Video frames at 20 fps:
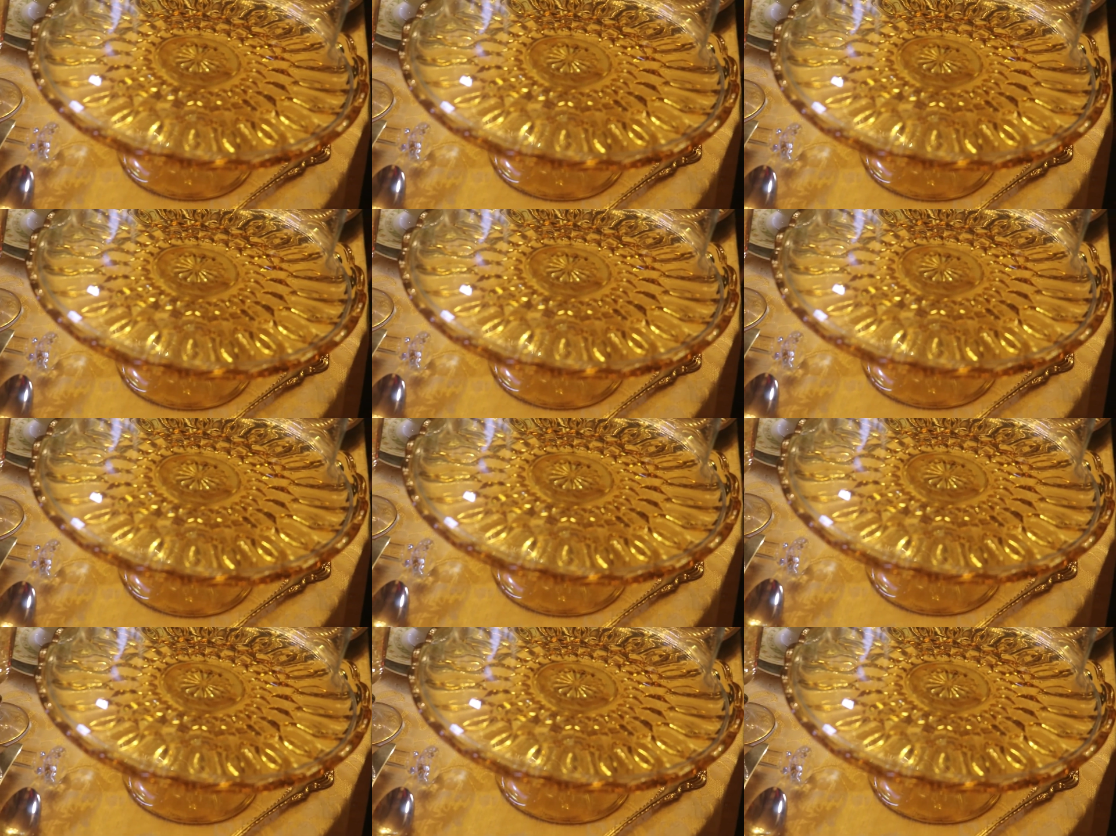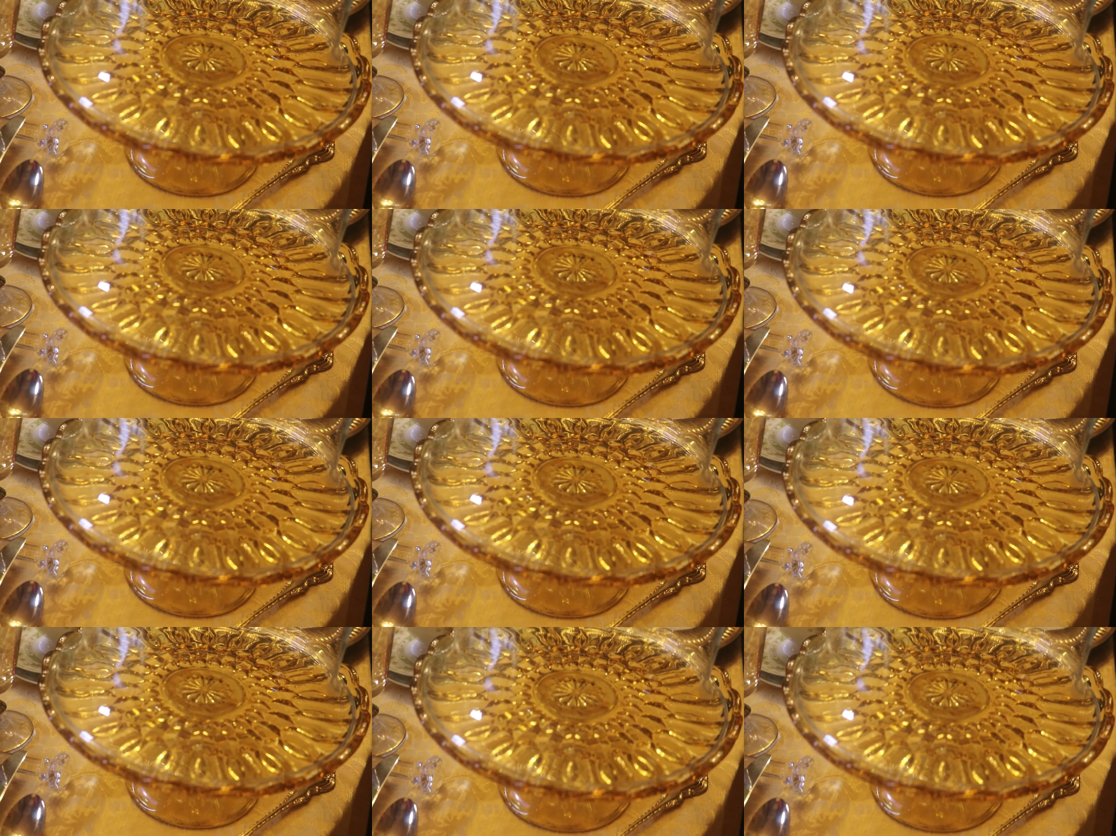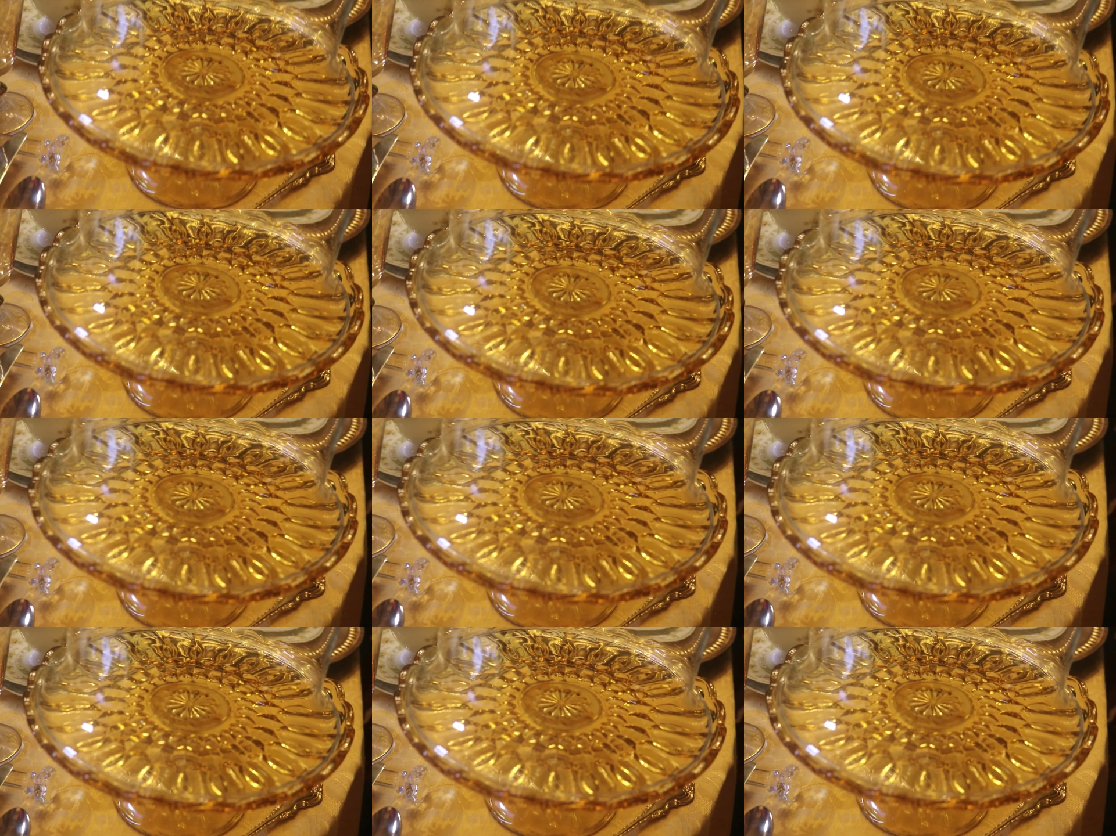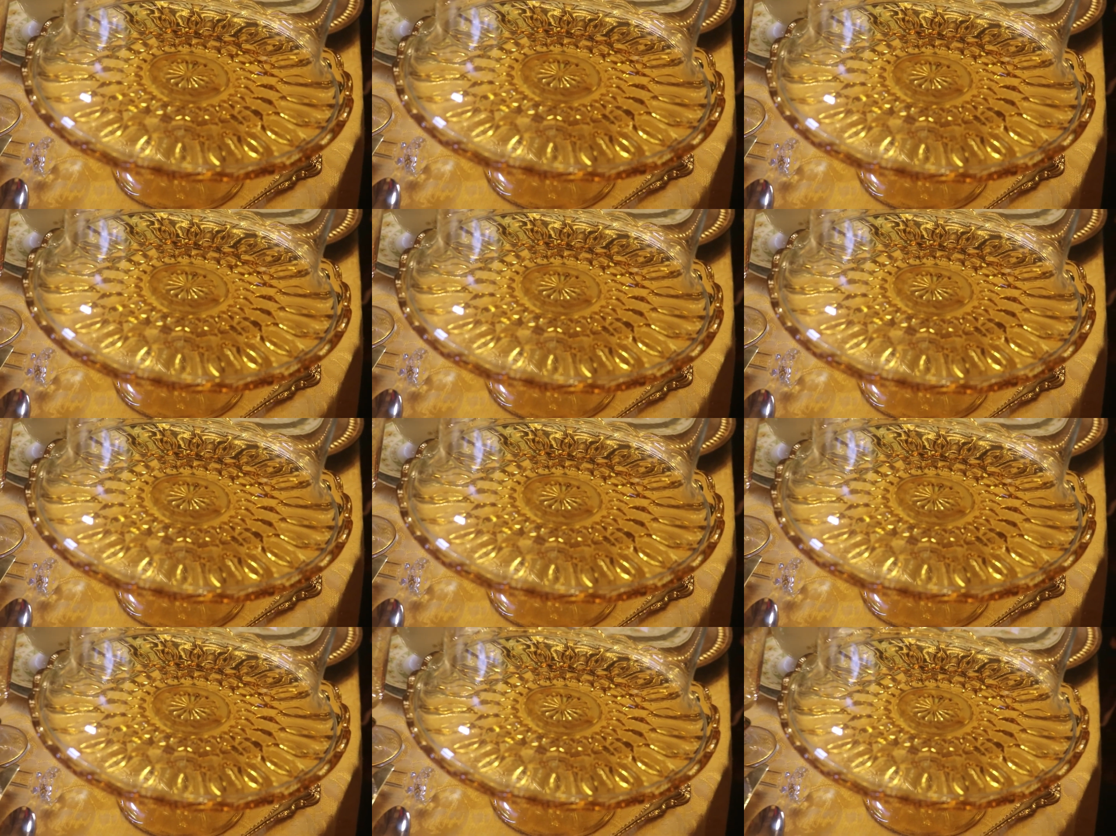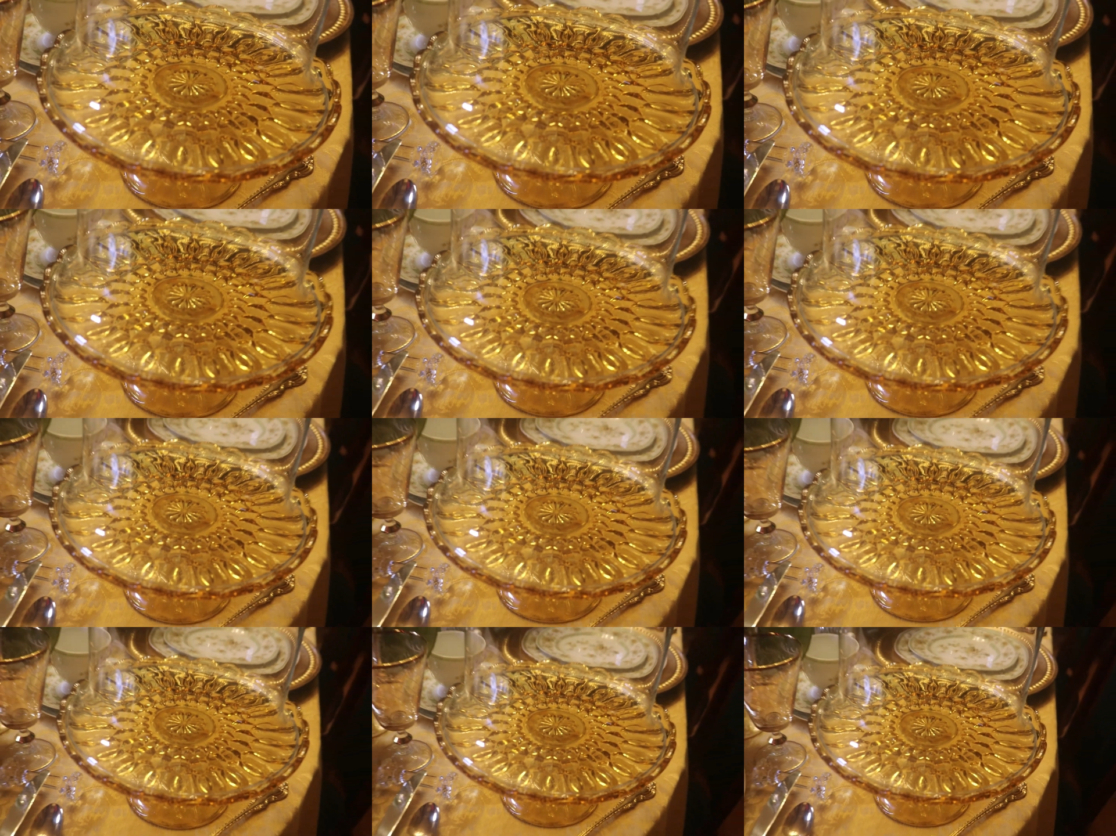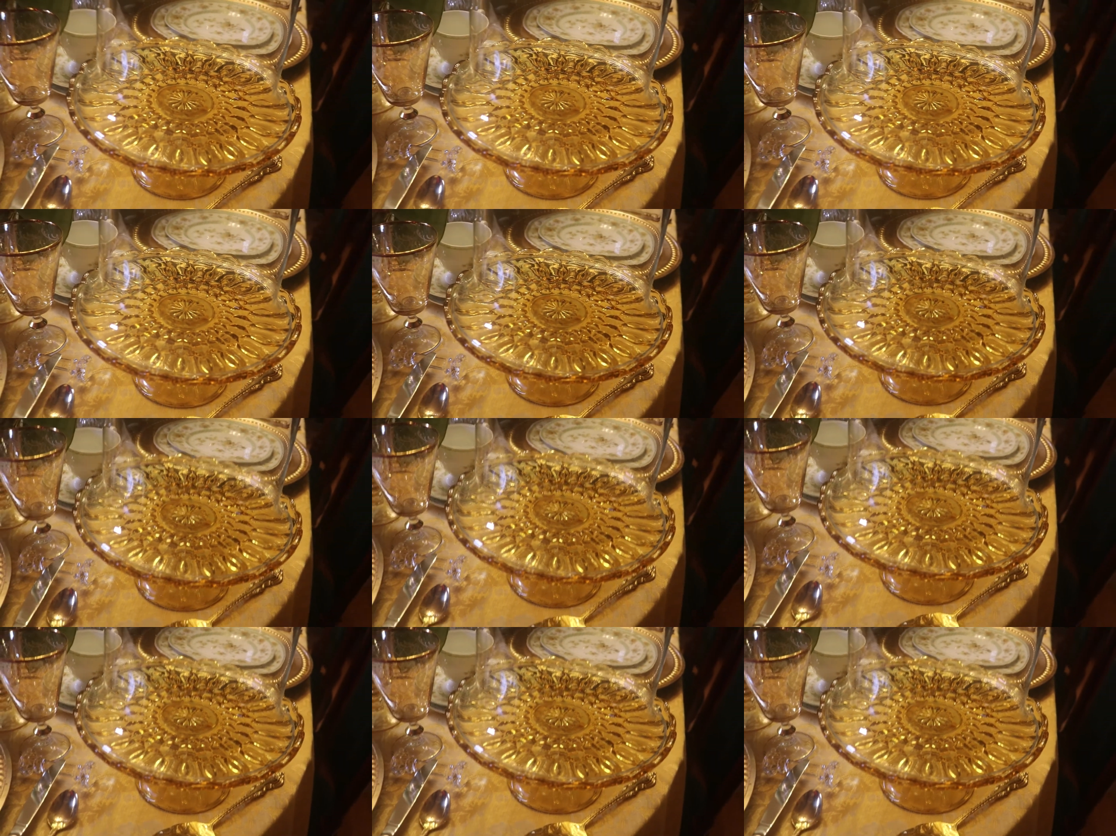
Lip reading: [unreadable: no face in view]